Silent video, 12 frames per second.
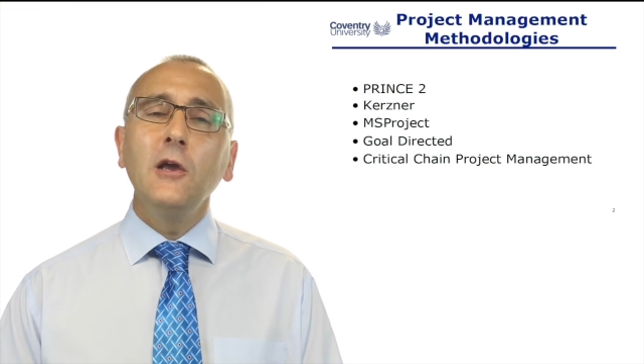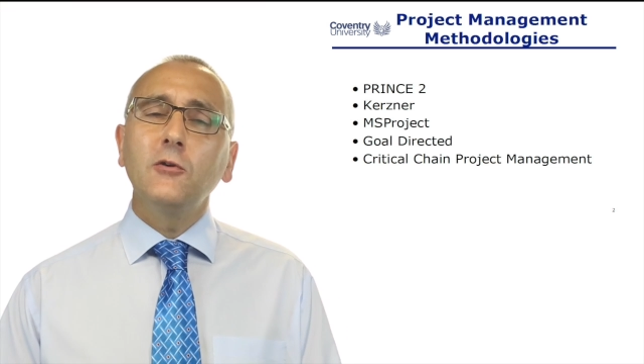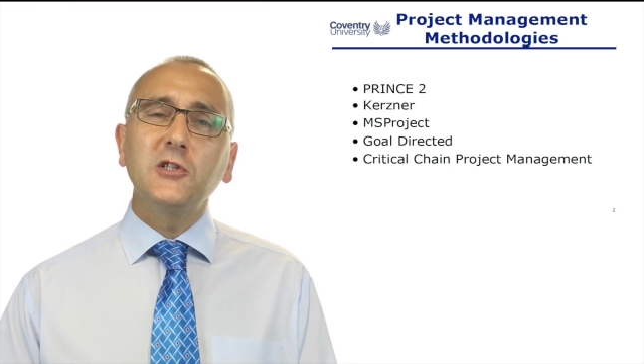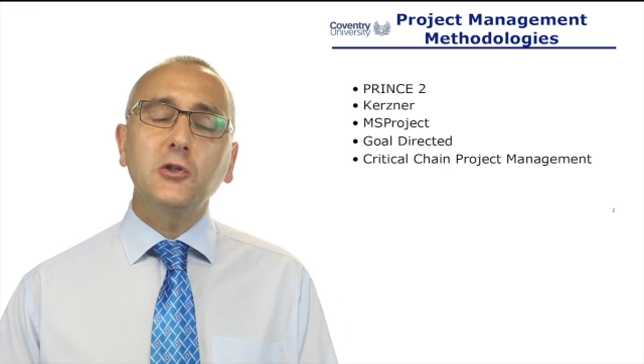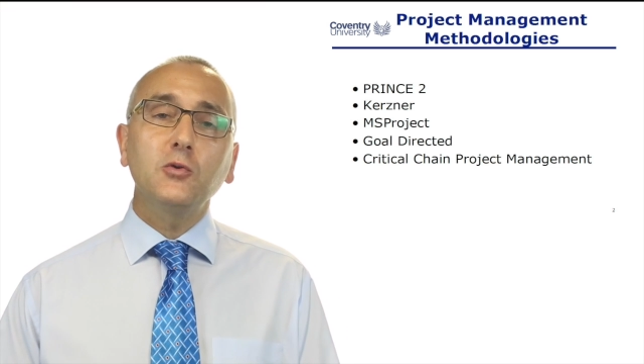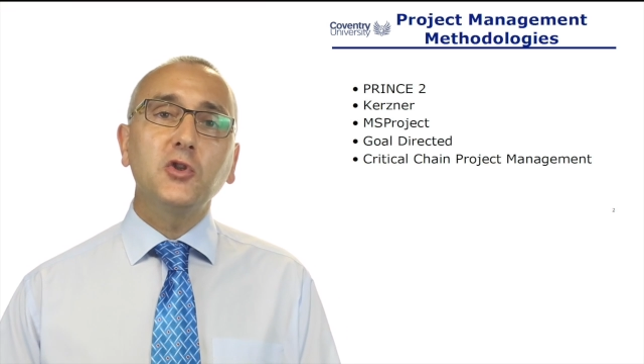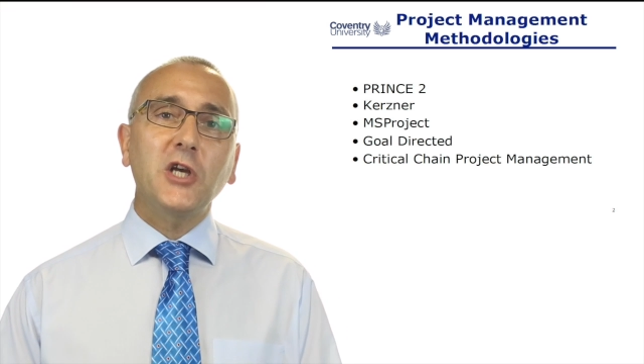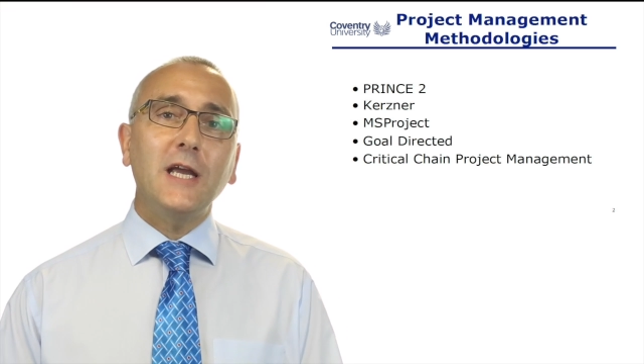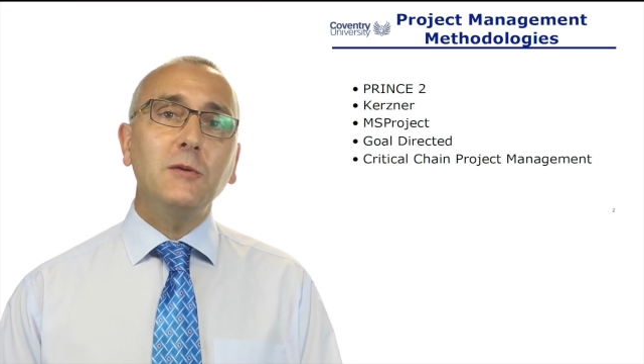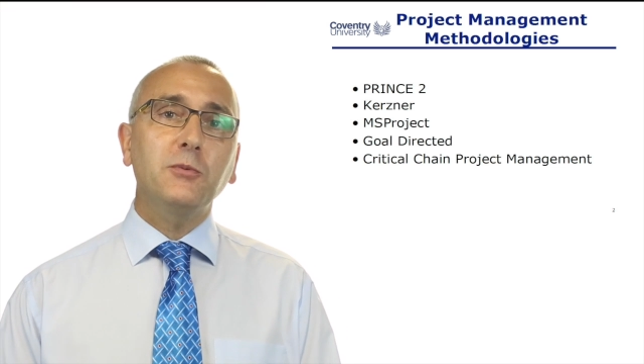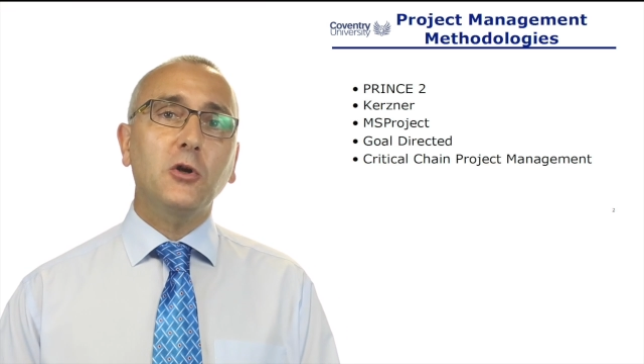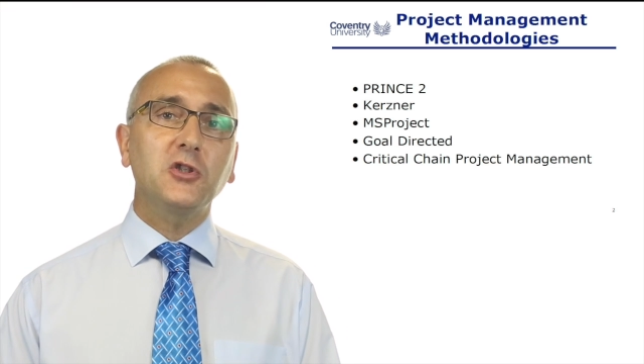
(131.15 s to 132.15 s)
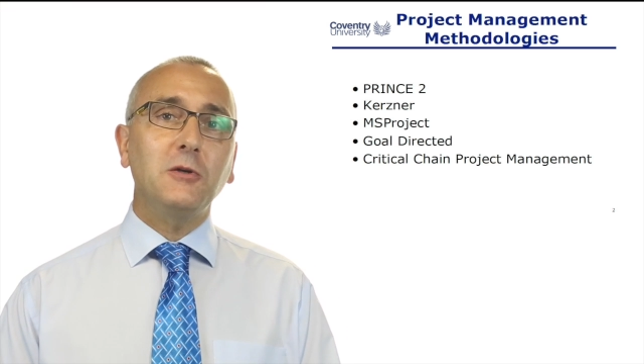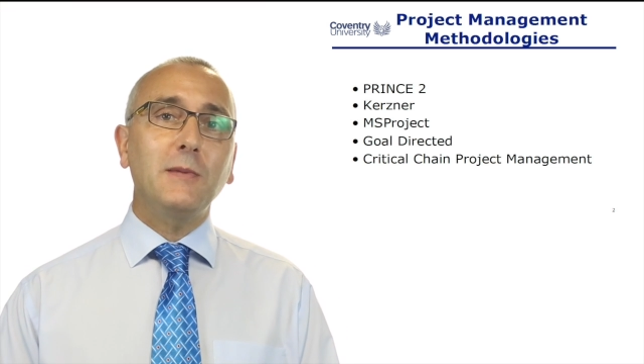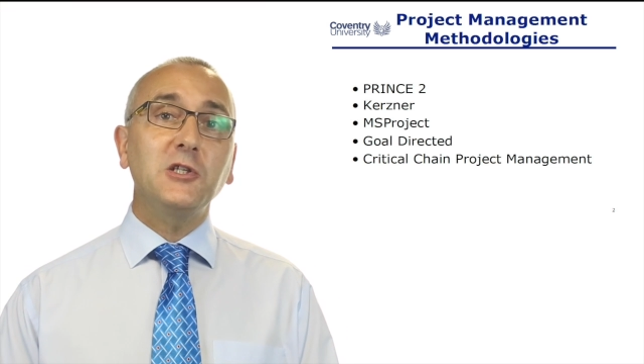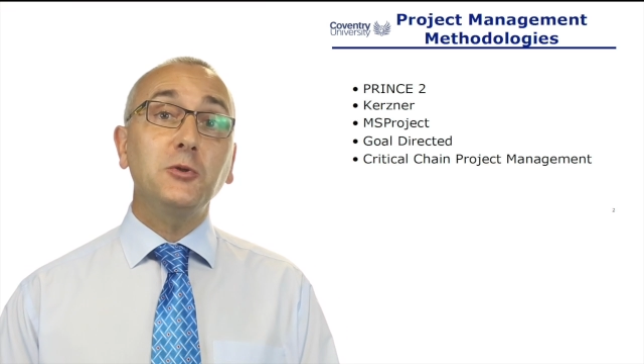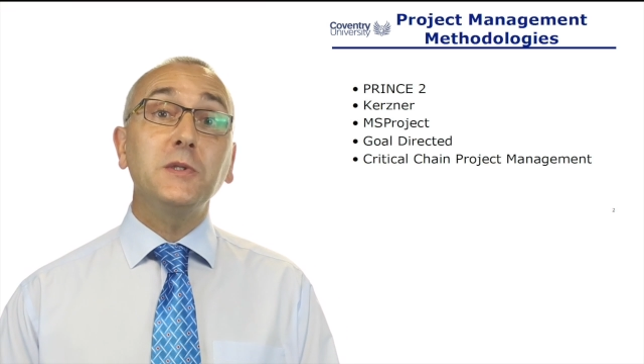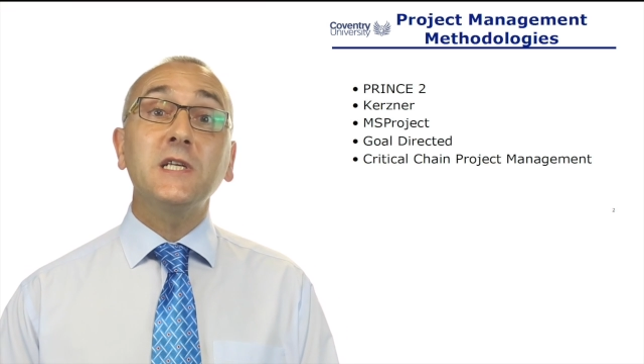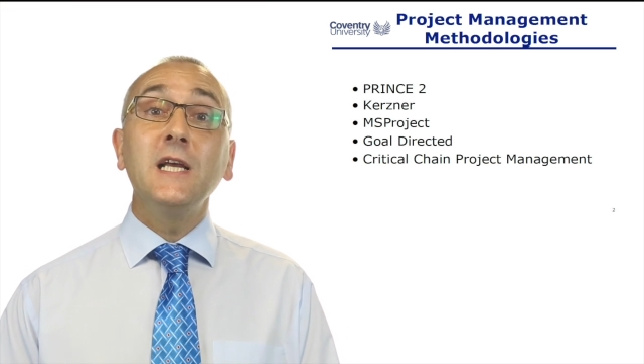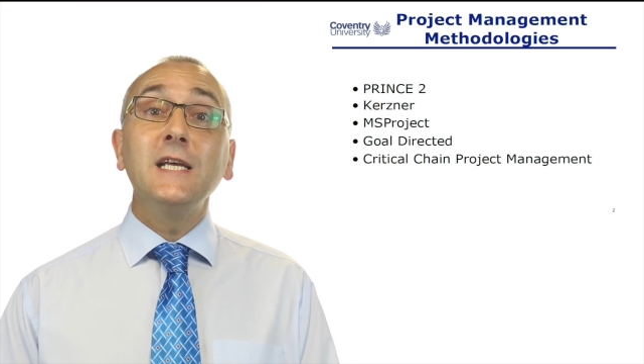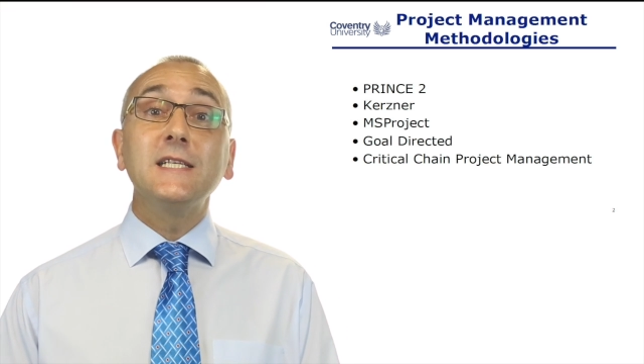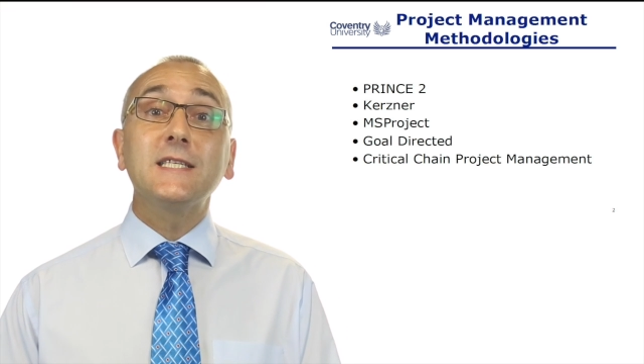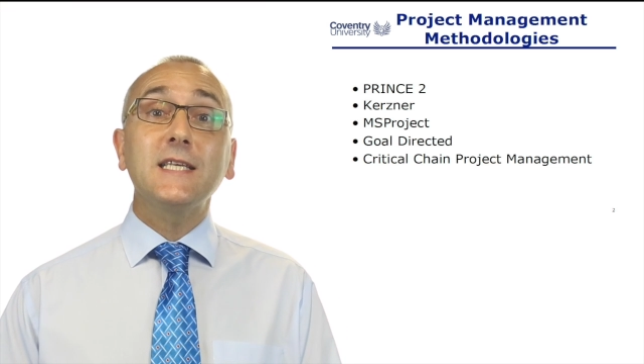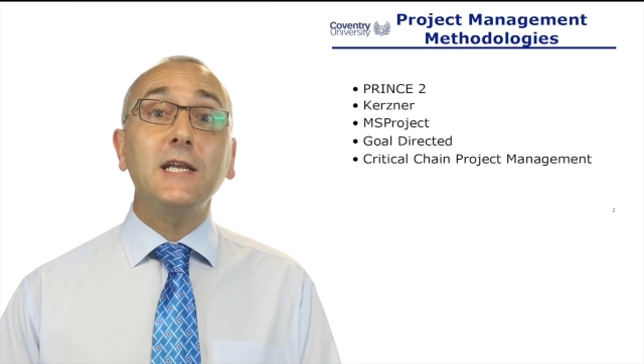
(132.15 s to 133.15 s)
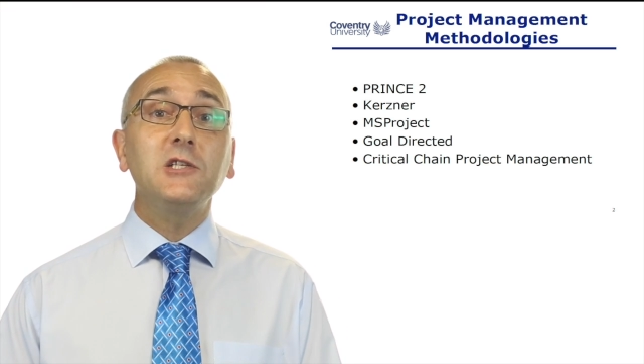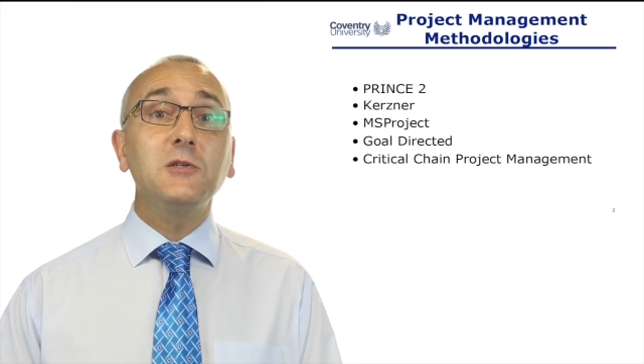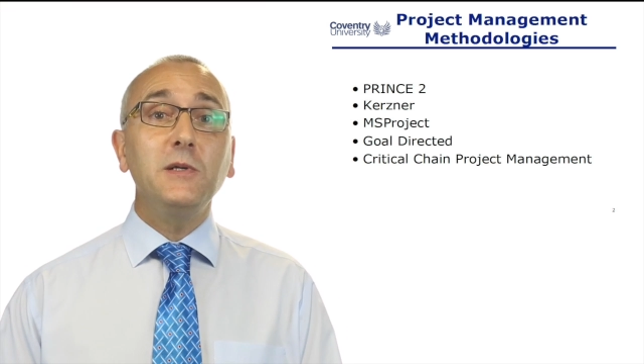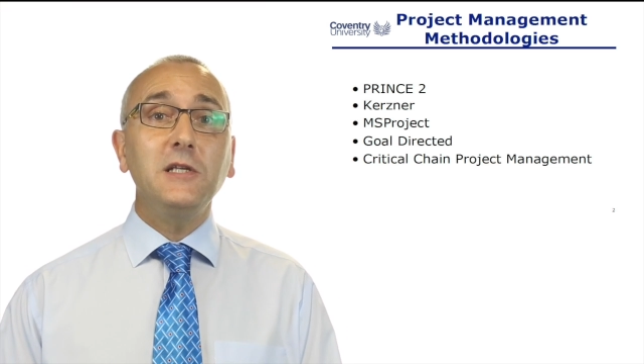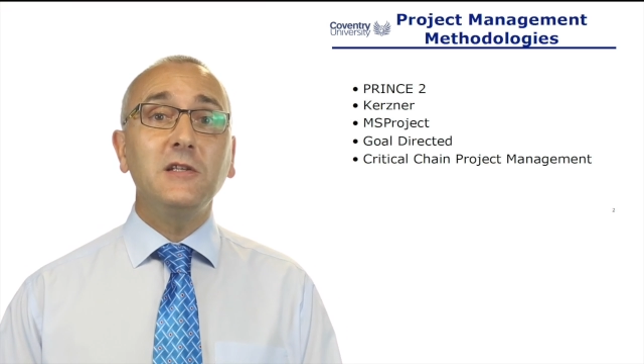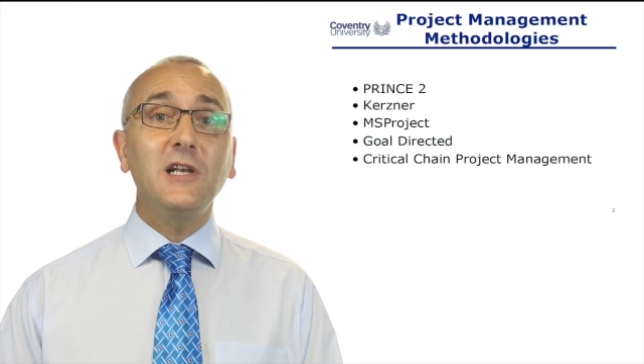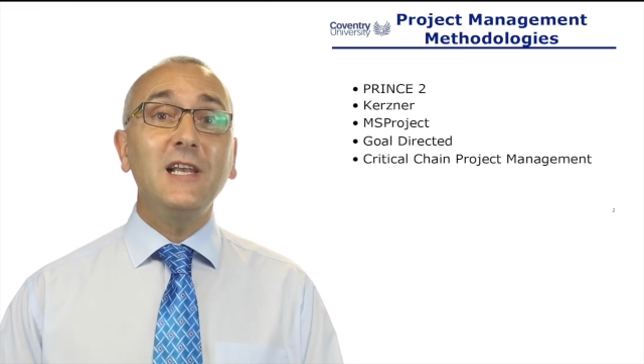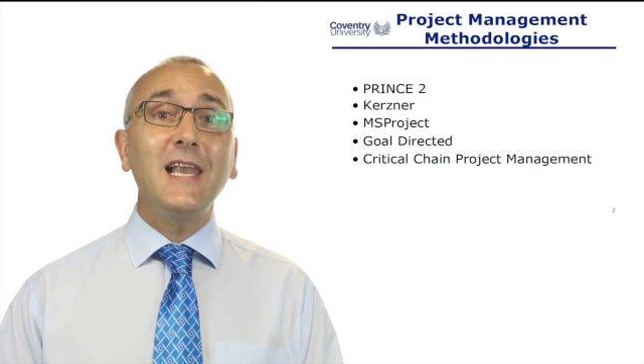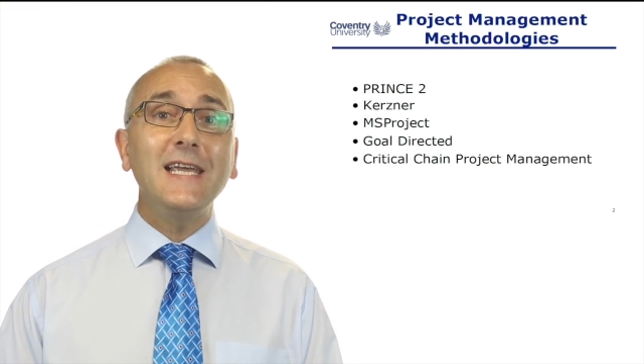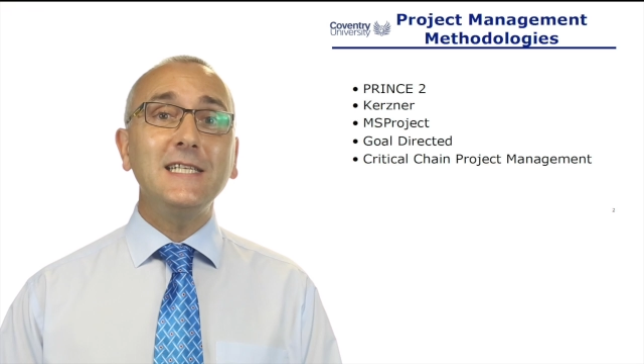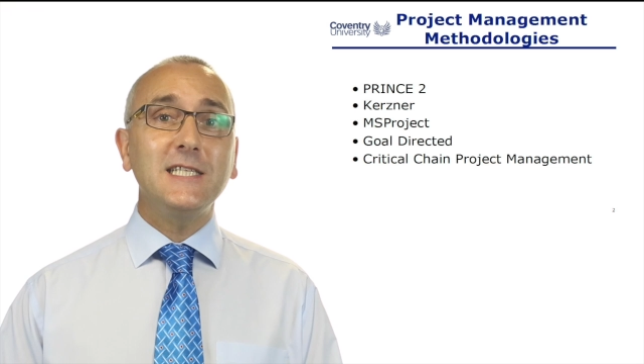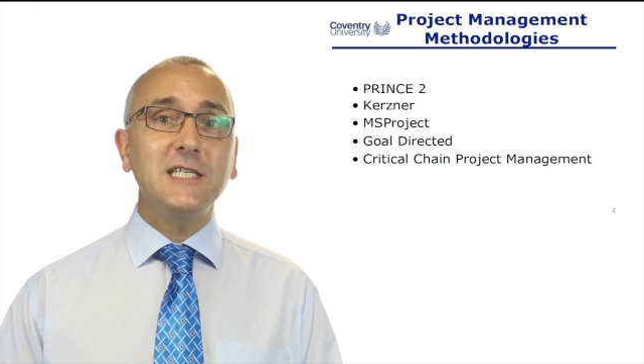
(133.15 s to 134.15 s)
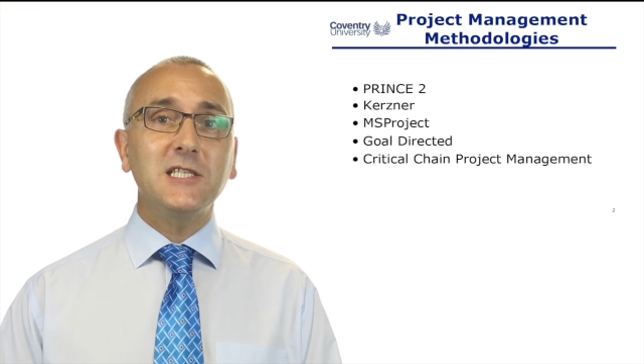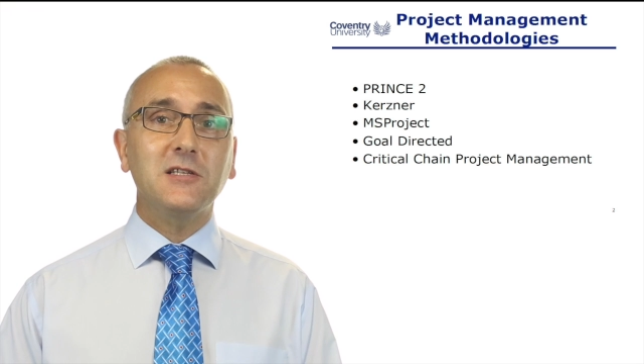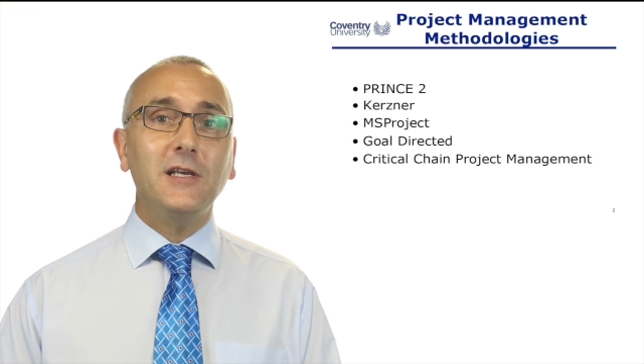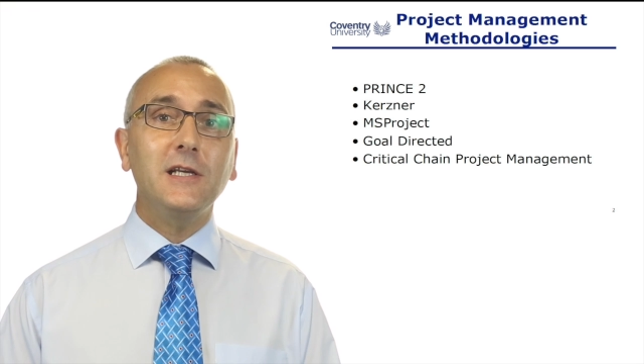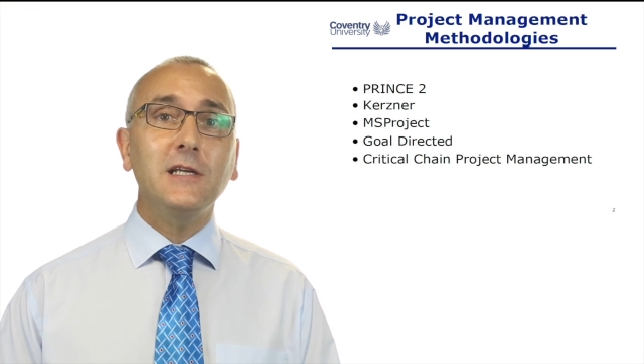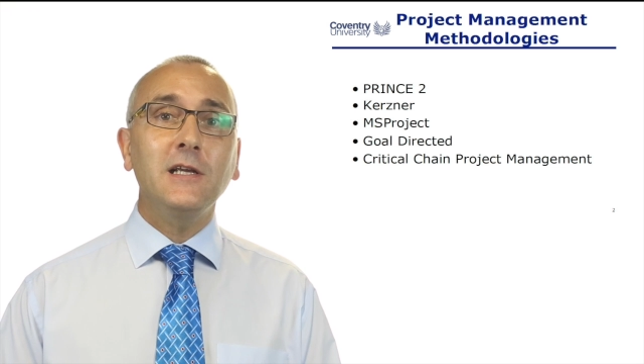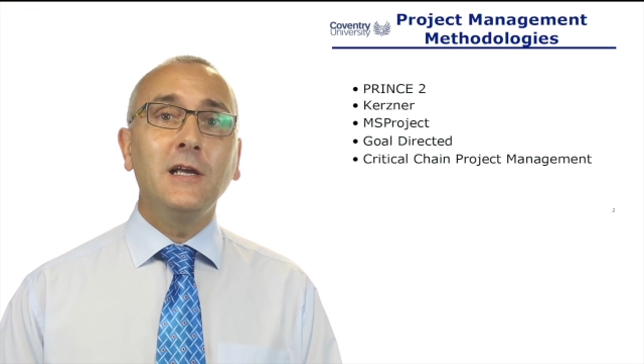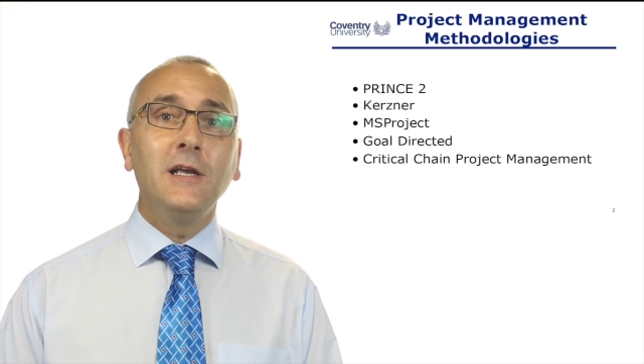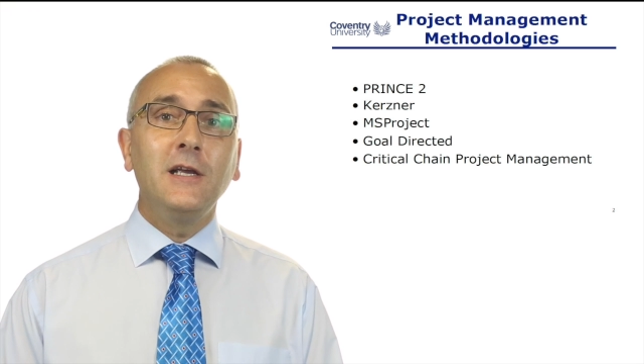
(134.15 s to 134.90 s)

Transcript: Critical chain project management said to be the latest thing